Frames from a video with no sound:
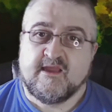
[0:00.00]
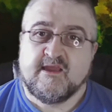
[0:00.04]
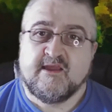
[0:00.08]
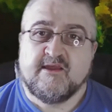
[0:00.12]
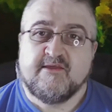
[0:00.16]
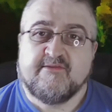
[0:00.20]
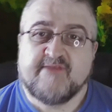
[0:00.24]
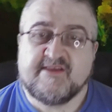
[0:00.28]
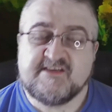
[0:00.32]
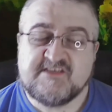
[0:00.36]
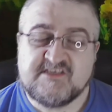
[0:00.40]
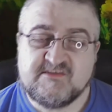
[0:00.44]

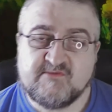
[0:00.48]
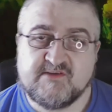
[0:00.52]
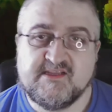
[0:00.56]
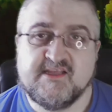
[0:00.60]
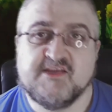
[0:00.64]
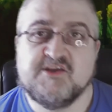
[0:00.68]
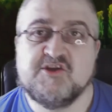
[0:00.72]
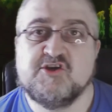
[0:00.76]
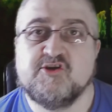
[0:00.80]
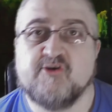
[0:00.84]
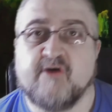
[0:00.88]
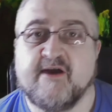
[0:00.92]
This is one
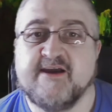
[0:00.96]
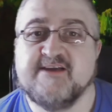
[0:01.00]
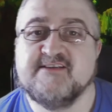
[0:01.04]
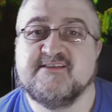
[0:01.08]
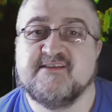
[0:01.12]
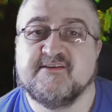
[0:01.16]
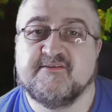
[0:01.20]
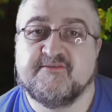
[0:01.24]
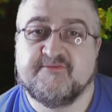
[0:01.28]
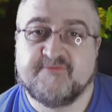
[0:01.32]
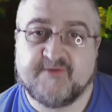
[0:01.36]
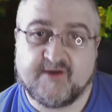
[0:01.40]
enjoys
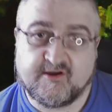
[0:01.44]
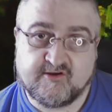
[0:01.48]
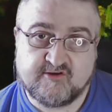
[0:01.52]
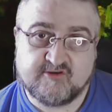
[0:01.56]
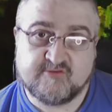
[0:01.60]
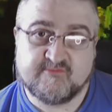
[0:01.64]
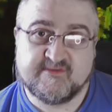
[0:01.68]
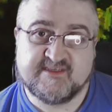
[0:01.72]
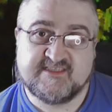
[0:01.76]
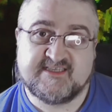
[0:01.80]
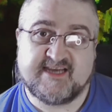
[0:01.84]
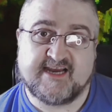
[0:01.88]
the
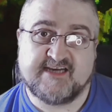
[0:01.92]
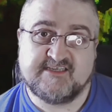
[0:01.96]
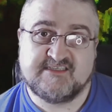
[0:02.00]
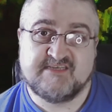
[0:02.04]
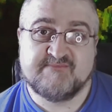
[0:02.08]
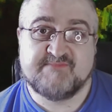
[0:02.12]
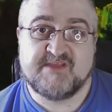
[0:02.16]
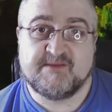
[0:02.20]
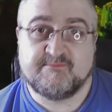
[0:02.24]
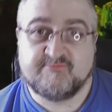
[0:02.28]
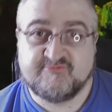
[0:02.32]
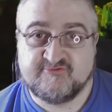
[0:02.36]
film. It's actually
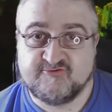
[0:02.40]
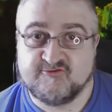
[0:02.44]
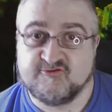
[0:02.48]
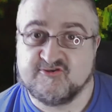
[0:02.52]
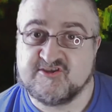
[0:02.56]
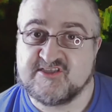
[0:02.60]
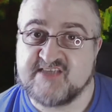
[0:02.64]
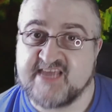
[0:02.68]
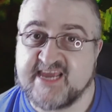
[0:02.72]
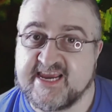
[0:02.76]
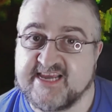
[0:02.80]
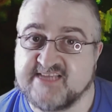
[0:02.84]
the
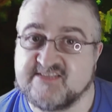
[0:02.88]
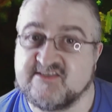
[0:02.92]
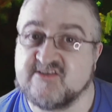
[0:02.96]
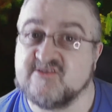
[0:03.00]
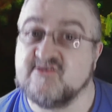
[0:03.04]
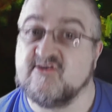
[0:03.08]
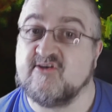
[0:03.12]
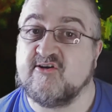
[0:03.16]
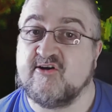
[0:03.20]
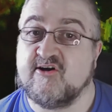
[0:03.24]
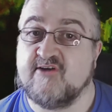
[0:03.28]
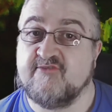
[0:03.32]
process,
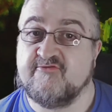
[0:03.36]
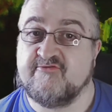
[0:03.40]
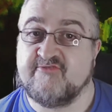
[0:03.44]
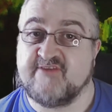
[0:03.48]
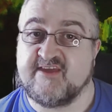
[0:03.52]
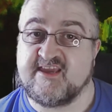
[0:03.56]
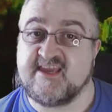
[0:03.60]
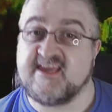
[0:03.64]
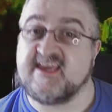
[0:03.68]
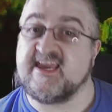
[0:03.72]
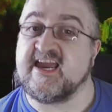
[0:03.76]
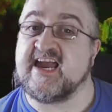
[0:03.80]
not
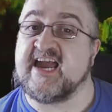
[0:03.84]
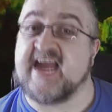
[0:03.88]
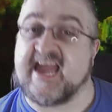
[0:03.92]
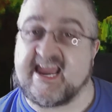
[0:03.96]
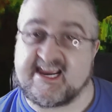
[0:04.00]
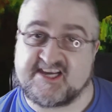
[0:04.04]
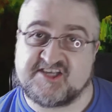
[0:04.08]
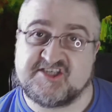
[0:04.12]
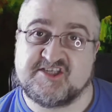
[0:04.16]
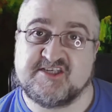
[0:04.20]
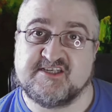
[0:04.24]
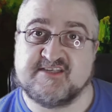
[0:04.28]
the
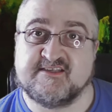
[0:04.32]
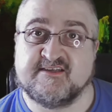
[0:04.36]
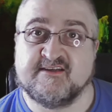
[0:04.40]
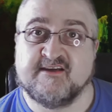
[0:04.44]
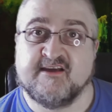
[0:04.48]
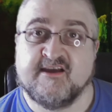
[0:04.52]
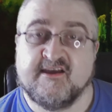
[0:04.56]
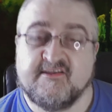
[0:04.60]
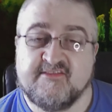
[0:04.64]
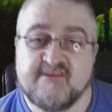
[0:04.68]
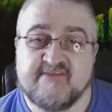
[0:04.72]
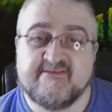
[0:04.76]
action.
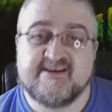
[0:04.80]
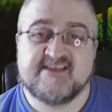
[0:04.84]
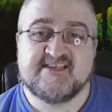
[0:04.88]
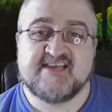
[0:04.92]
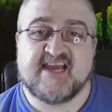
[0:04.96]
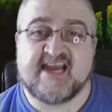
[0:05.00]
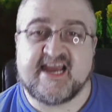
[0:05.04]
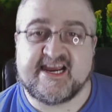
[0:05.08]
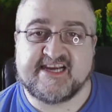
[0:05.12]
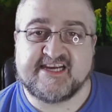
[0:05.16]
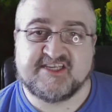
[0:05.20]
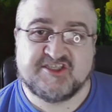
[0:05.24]
There is
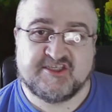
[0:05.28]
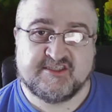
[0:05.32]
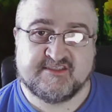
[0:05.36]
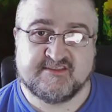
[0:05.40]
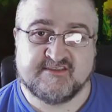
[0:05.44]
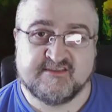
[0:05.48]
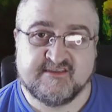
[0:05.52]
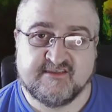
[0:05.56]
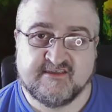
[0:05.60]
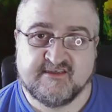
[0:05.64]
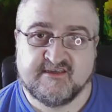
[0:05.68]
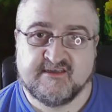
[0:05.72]
action,
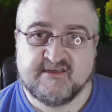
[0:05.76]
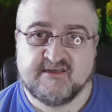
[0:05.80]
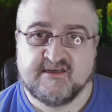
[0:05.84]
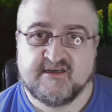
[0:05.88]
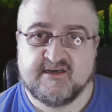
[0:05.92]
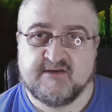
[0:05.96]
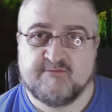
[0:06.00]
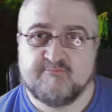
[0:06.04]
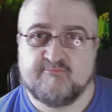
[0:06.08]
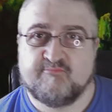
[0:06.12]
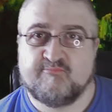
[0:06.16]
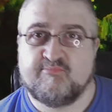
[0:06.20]

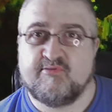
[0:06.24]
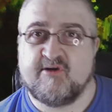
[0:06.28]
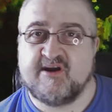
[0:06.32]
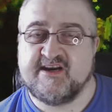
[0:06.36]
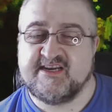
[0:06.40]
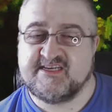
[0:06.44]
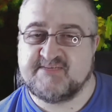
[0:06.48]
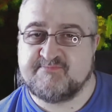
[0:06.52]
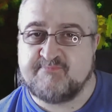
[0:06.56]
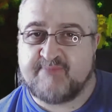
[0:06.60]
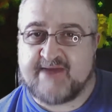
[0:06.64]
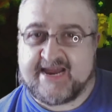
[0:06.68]
but
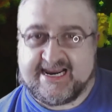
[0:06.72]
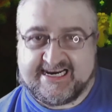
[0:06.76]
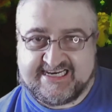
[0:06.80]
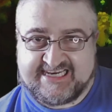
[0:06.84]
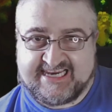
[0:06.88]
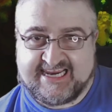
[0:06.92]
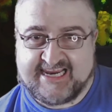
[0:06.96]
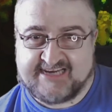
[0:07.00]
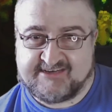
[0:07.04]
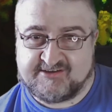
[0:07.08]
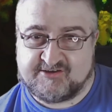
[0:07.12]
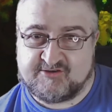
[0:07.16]
it's
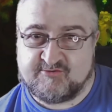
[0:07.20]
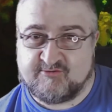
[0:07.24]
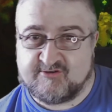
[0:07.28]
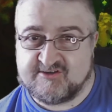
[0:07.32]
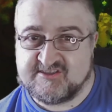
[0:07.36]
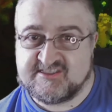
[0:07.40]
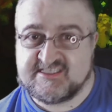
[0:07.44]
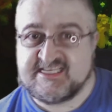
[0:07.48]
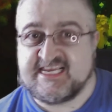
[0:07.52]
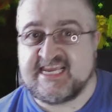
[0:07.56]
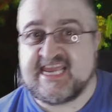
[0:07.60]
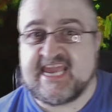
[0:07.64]
backhanded
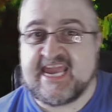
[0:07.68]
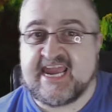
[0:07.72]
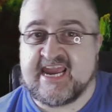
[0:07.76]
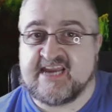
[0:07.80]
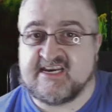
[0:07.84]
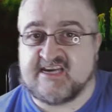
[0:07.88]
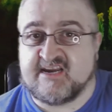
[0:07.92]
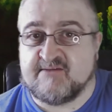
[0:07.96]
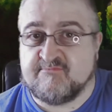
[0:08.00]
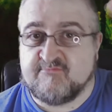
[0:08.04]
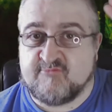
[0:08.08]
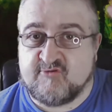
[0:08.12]
towards the end,
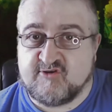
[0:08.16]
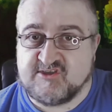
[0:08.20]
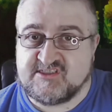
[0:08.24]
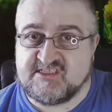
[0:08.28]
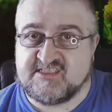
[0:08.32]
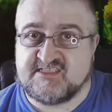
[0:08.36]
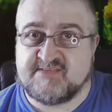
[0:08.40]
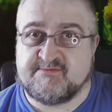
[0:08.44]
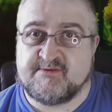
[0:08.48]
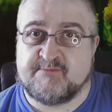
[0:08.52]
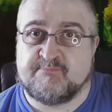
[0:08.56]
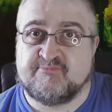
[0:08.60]
and most of
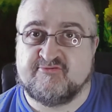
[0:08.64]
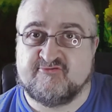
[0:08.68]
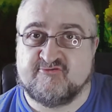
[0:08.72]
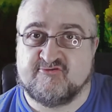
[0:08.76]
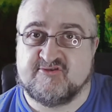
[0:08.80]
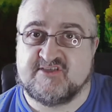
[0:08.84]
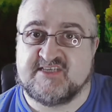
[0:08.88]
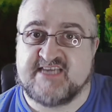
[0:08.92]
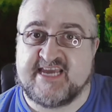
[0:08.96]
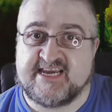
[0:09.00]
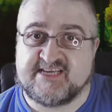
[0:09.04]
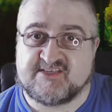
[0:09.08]
it's the
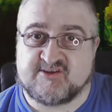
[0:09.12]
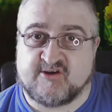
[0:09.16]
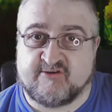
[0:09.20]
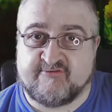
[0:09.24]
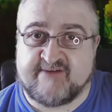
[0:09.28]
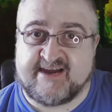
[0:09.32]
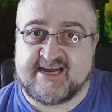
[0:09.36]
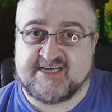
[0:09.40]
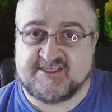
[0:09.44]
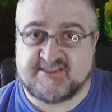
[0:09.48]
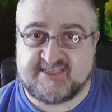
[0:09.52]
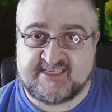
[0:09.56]
process of
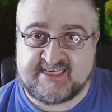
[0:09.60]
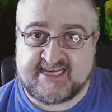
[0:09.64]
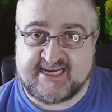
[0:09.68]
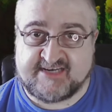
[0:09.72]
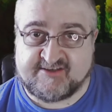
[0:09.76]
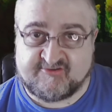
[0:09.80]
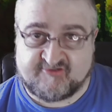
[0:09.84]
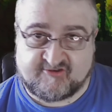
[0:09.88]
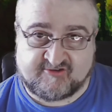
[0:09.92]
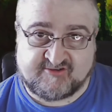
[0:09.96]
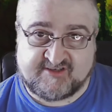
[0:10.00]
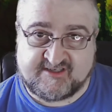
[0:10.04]
actually getting
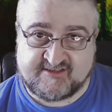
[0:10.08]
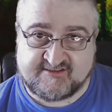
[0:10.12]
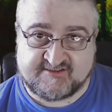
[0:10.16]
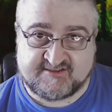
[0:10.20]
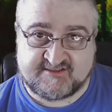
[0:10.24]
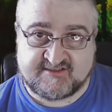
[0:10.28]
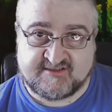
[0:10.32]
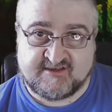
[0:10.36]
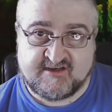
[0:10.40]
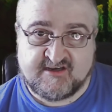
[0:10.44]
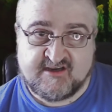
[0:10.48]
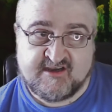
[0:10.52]
drug
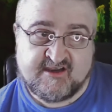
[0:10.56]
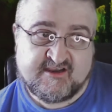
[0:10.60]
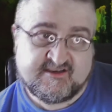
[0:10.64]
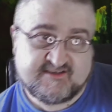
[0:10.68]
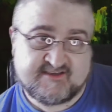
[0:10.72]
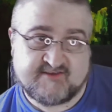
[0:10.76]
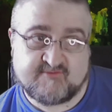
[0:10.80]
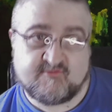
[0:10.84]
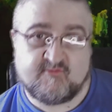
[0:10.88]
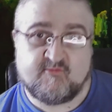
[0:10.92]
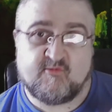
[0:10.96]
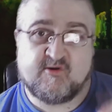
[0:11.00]
dealers.
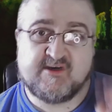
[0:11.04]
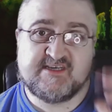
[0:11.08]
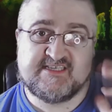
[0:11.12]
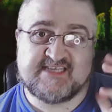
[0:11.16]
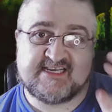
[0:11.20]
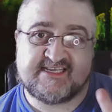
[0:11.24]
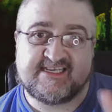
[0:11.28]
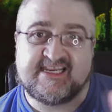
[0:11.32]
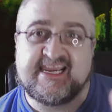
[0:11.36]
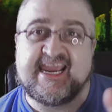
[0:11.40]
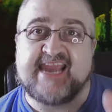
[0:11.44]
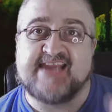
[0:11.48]
So what does
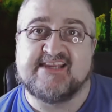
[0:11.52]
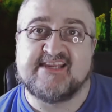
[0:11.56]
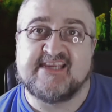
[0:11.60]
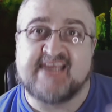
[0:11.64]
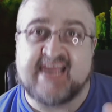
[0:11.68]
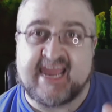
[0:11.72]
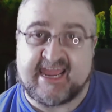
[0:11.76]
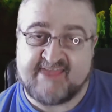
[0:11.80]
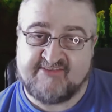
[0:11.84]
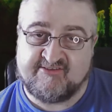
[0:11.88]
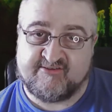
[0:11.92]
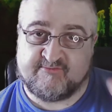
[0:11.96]
it take to
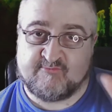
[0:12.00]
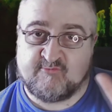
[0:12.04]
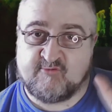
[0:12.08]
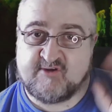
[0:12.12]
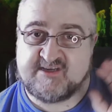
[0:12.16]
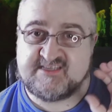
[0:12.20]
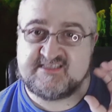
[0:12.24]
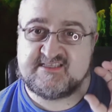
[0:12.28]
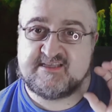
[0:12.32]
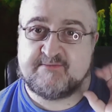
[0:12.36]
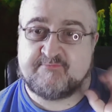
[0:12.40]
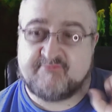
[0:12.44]
get them?
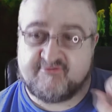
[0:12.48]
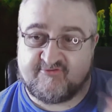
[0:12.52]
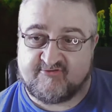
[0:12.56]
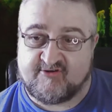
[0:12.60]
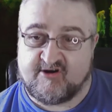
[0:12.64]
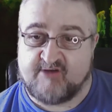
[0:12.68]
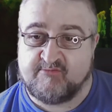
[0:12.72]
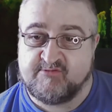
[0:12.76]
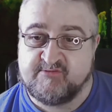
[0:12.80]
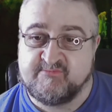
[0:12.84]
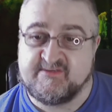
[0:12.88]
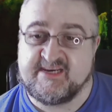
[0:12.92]
What's the
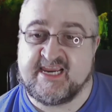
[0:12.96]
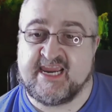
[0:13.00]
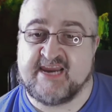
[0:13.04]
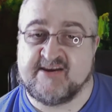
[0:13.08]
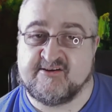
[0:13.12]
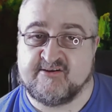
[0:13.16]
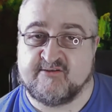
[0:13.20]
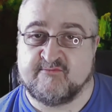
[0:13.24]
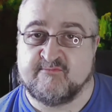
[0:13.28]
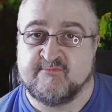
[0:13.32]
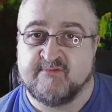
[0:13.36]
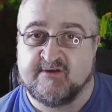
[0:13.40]
problem getting
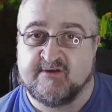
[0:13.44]
them?